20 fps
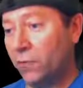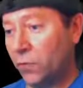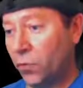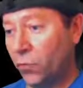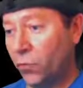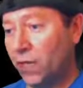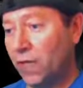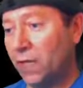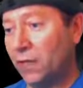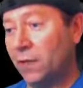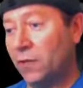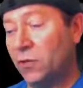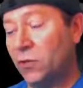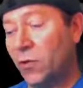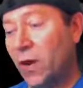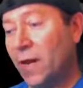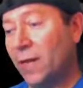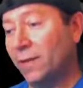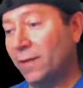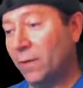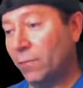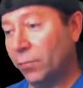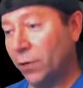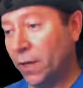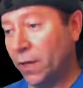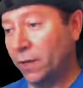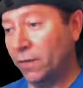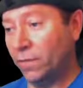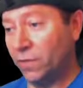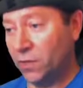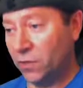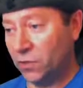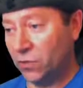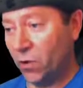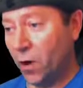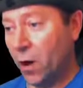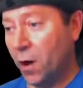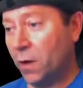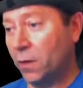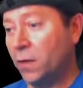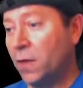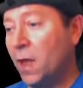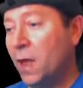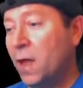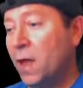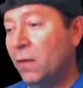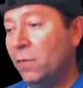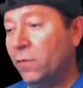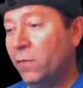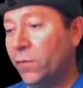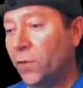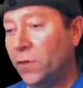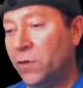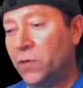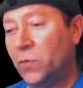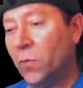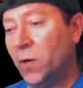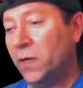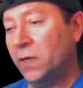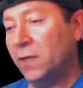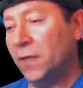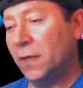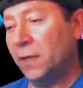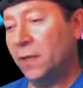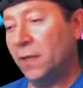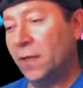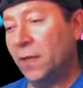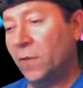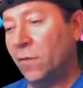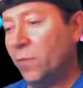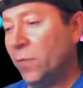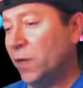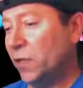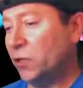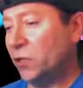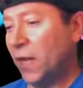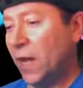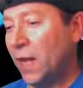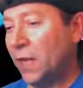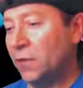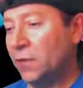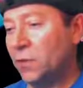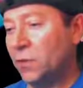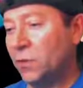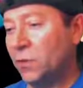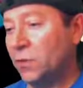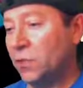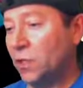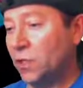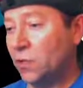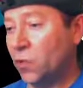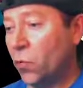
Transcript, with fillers: the weak and drain the blood of the strong. The first one didn't give much answers, just